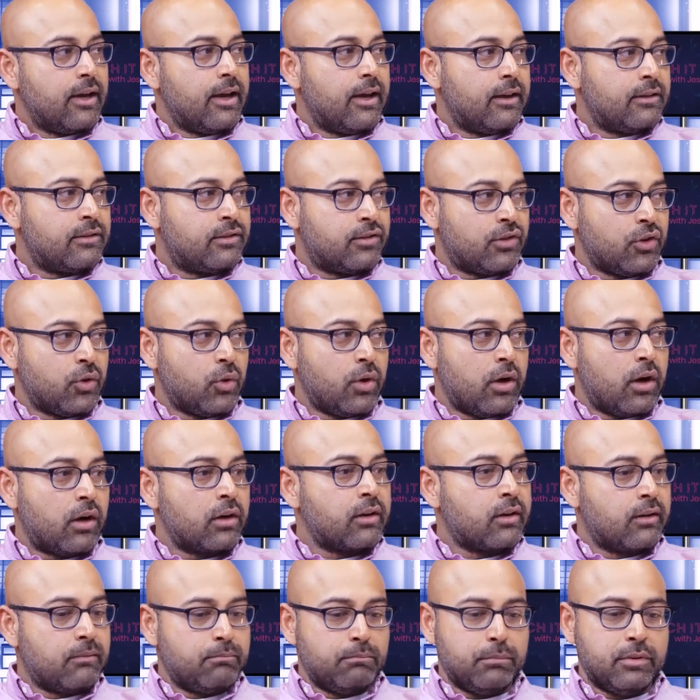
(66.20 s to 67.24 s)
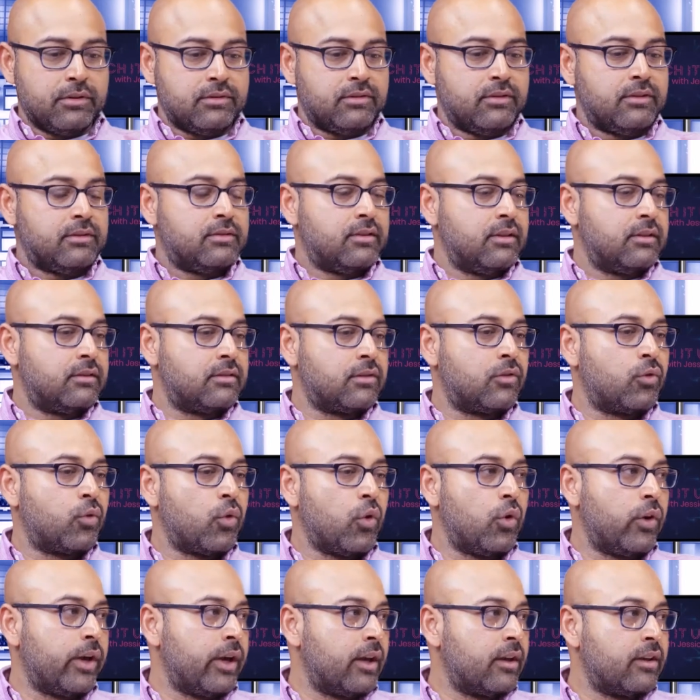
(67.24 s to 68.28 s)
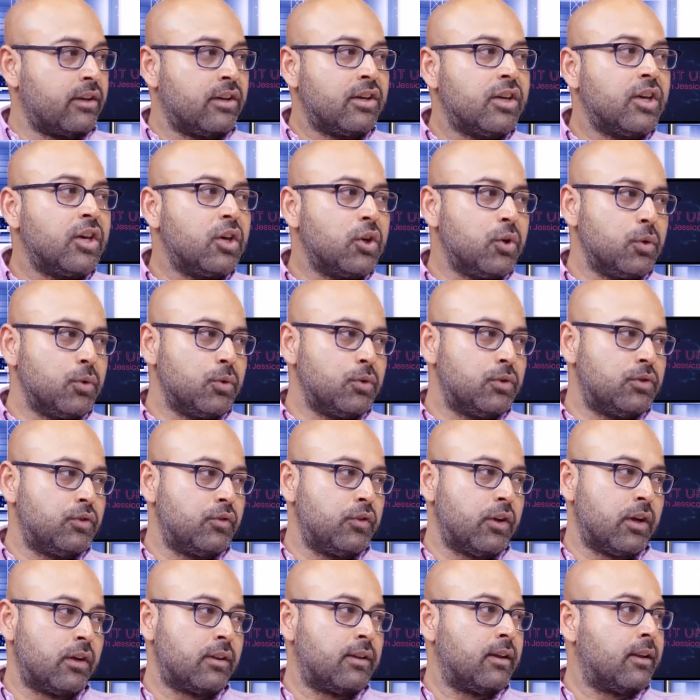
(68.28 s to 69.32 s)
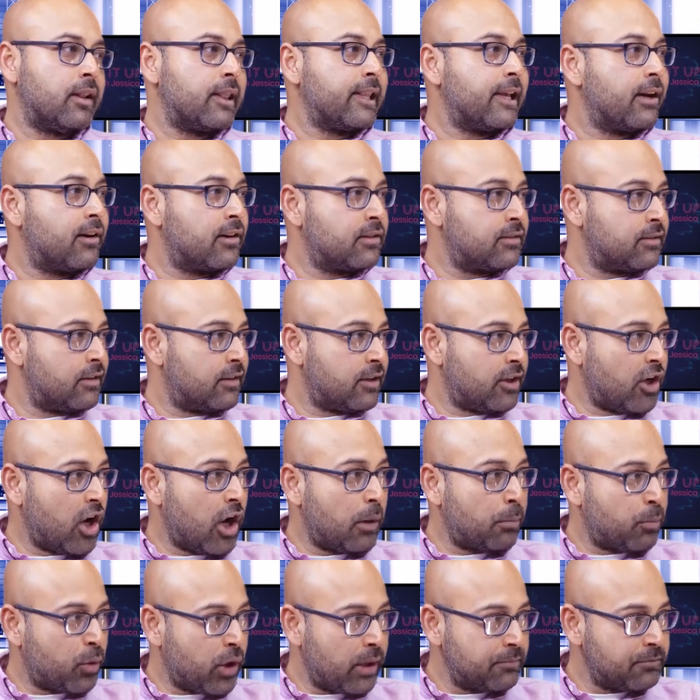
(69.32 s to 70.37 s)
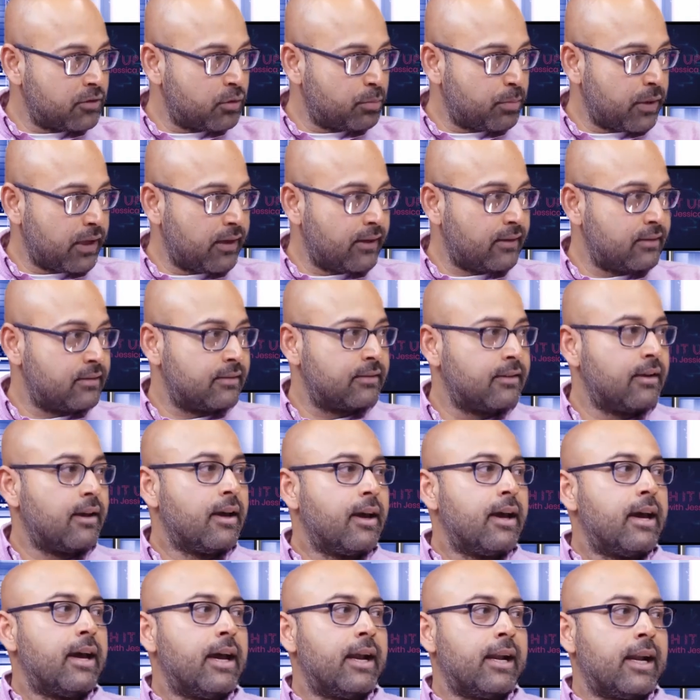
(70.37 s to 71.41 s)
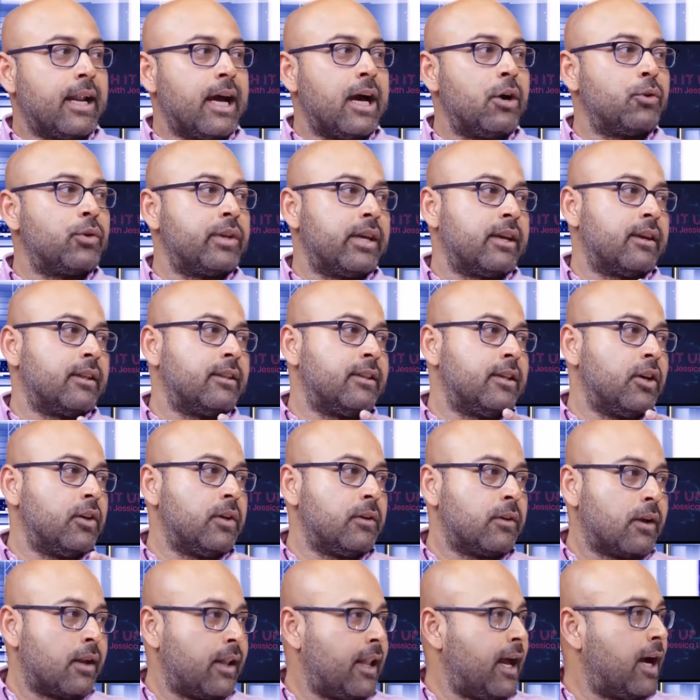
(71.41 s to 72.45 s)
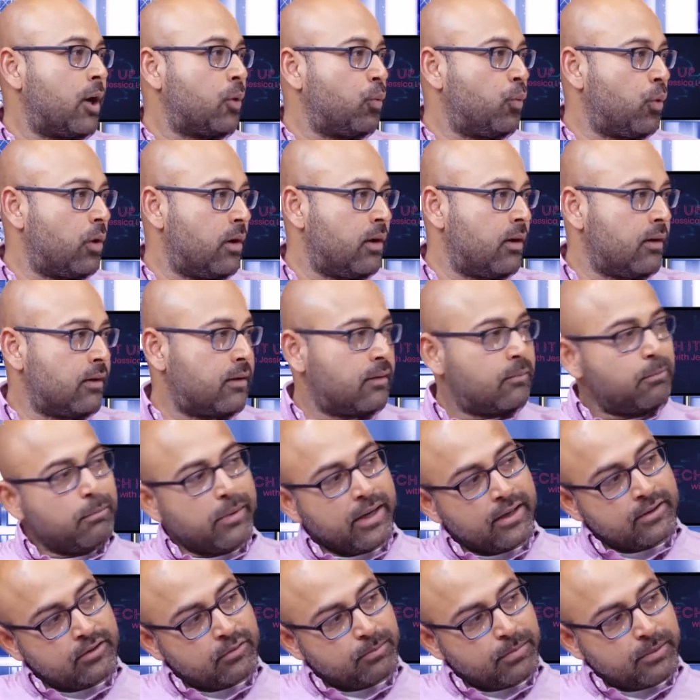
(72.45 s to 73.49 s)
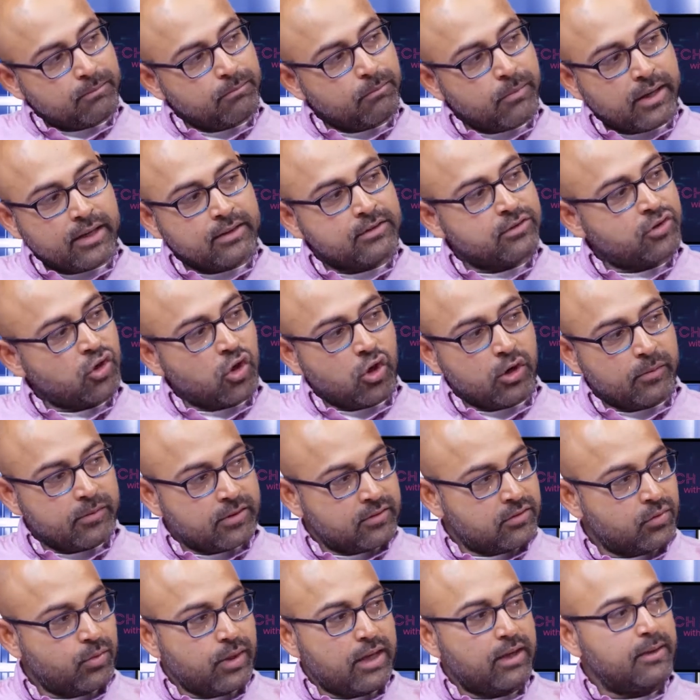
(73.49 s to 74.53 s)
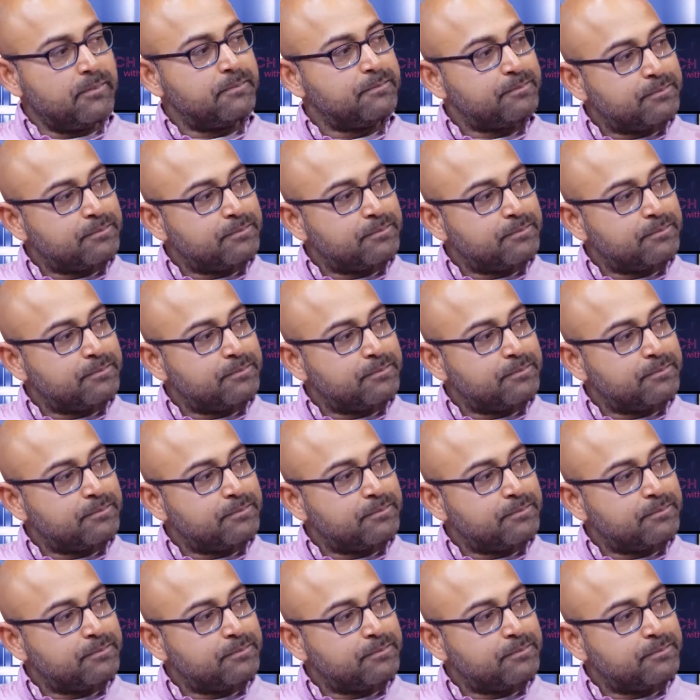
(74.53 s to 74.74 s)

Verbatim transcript: And so our business is growing huge. Mm-hmm. We are the leaders in the on-prem space and now taking the cloud world by, by storm as well.